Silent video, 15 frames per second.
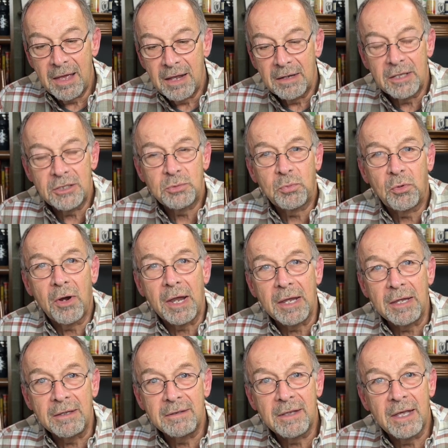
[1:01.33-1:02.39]
Let's pray
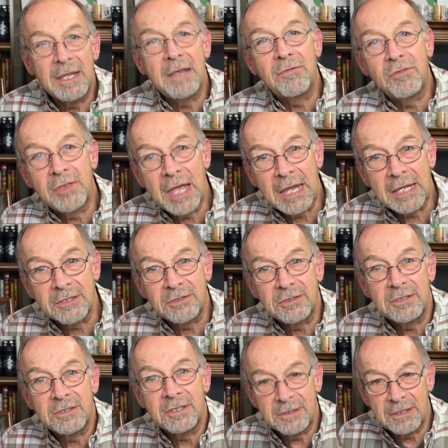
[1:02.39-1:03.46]
and give
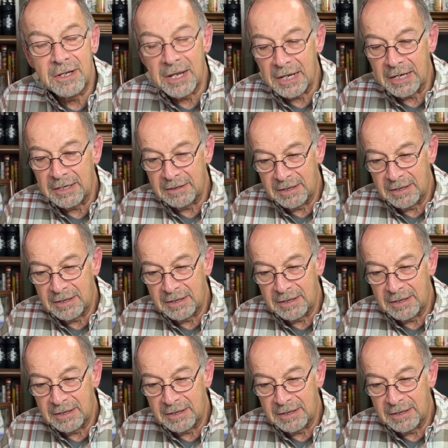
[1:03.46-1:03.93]
thanks today.